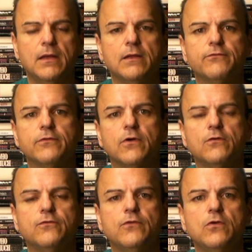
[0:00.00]
And for
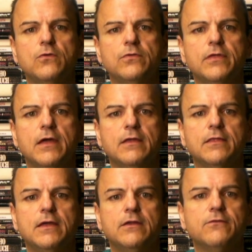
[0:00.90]
those of you who think
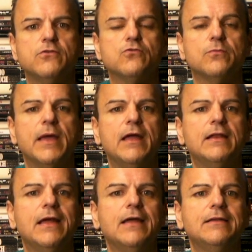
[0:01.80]
the individual
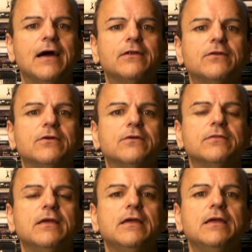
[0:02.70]
mandate under
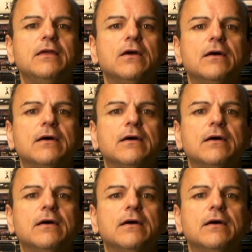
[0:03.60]
the